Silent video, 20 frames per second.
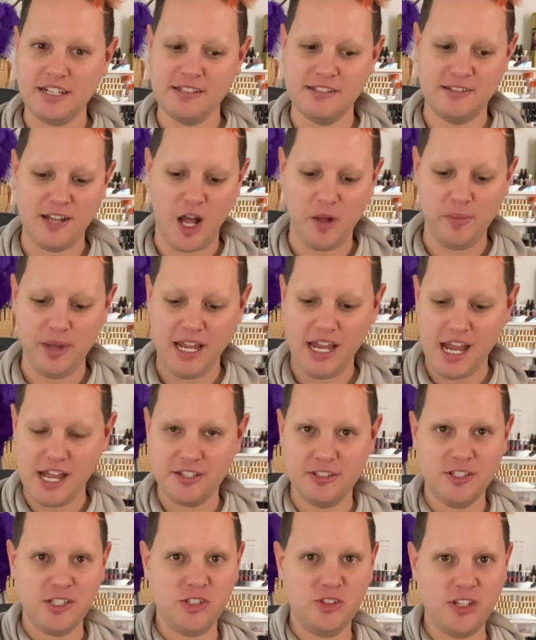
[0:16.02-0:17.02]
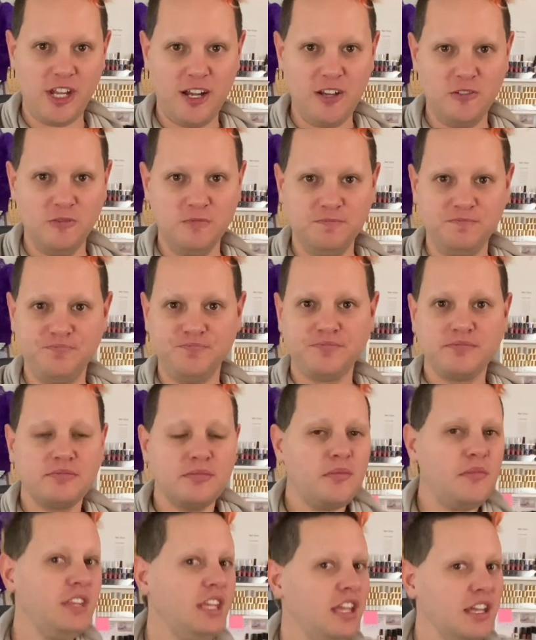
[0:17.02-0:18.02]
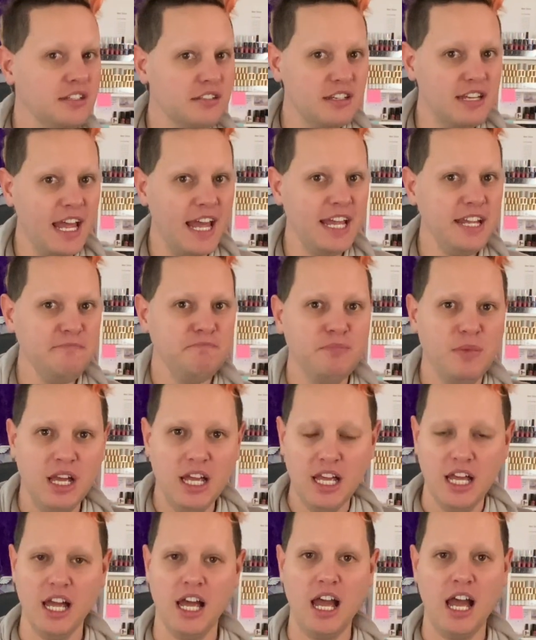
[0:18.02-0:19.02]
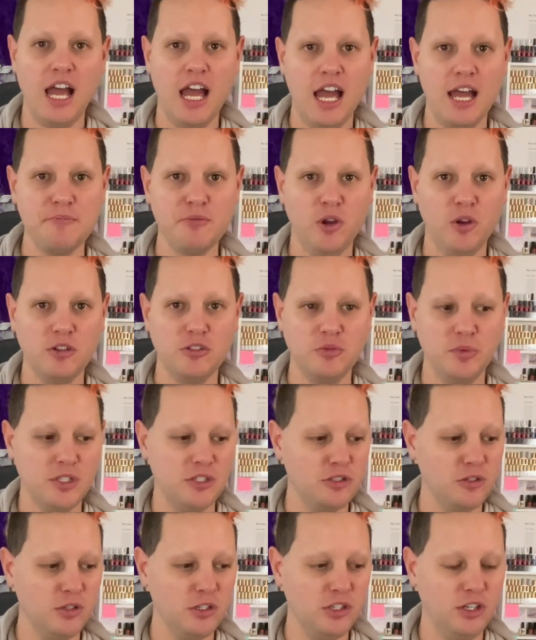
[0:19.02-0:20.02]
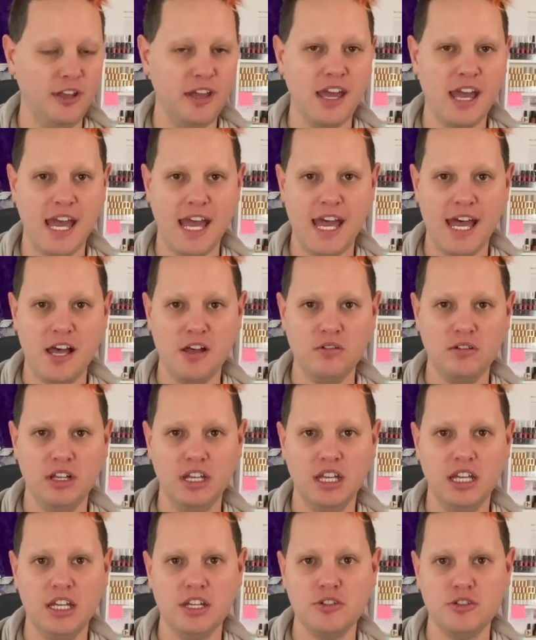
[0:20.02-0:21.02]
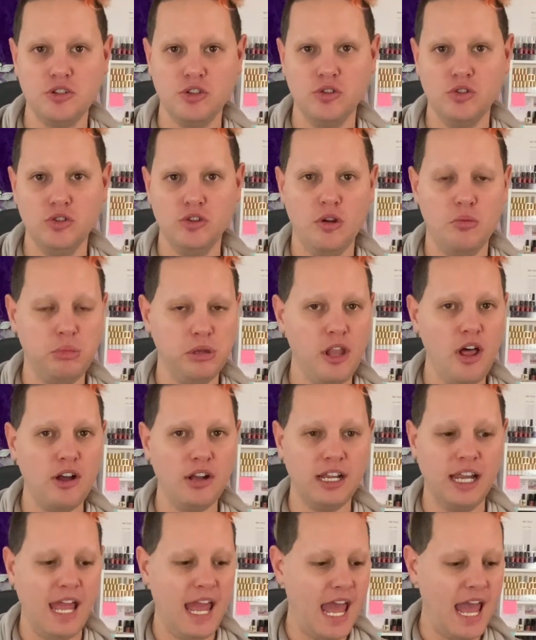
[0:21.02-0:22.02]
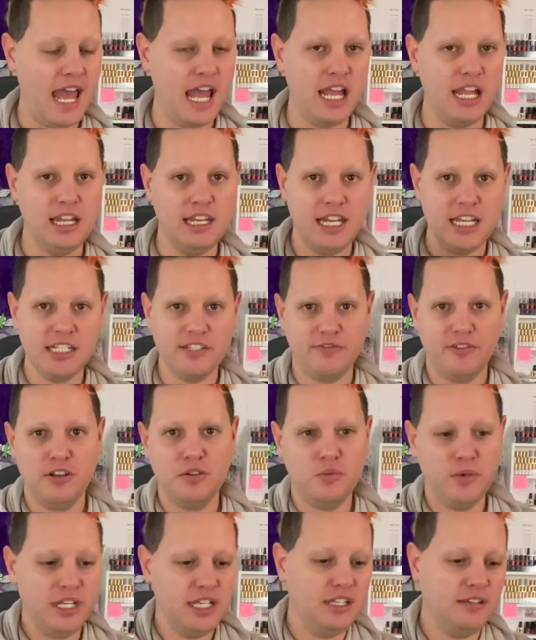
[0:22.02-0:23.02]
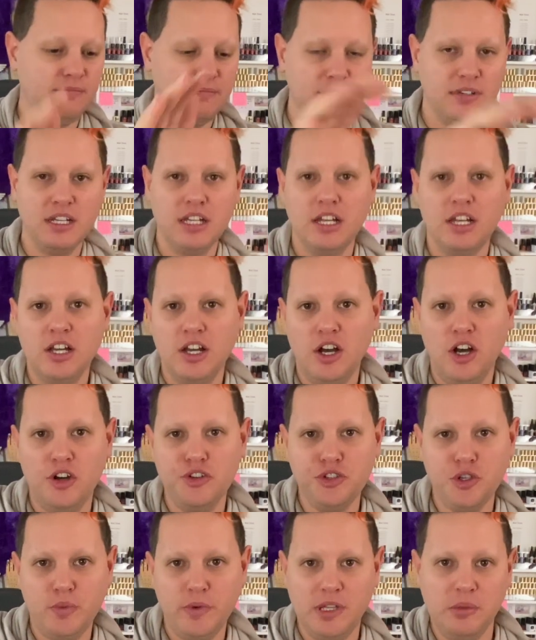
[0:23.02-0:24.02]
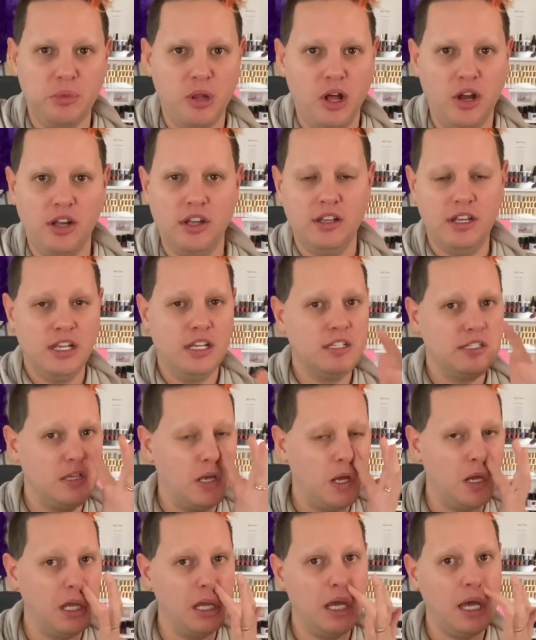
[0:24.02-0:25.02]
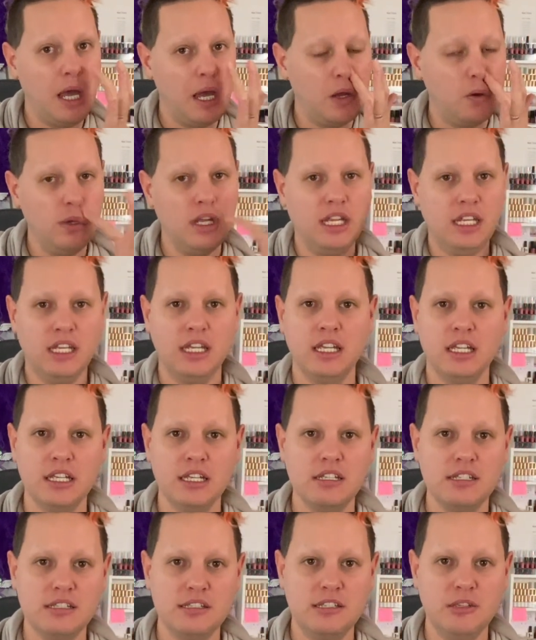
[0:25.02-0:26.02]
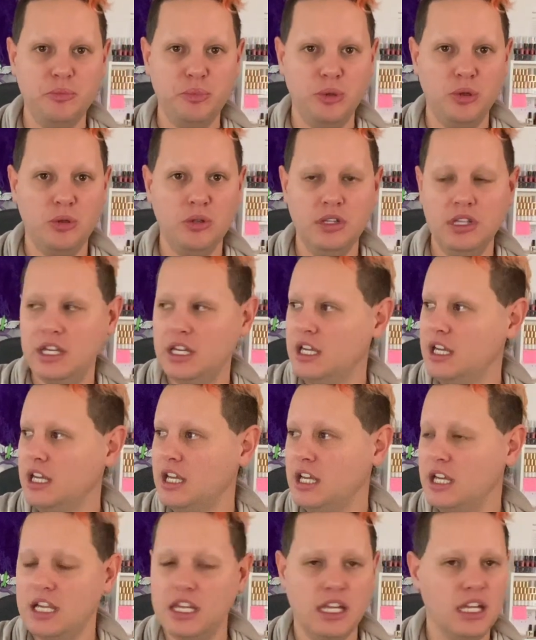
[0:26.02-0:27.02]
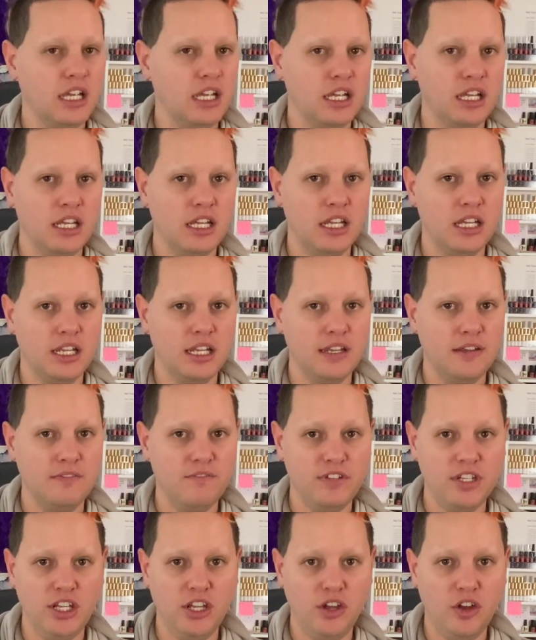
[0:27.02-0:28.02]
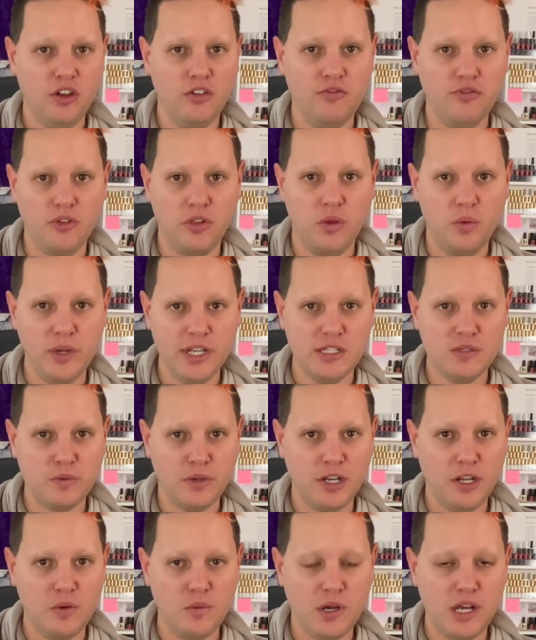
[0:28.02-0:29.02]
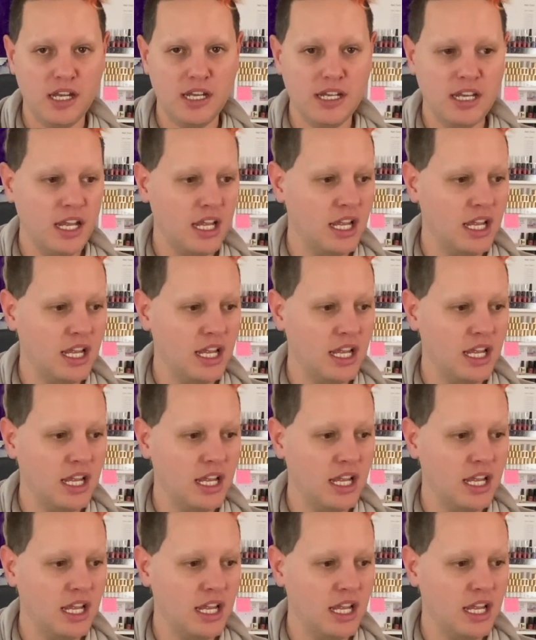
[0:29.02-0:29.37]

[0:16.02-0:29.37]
StyledbyEsther's channel. Today, I'm going to be showing you how to block a lace front wig on your wig block. So a quick, simple video for the Wigs 101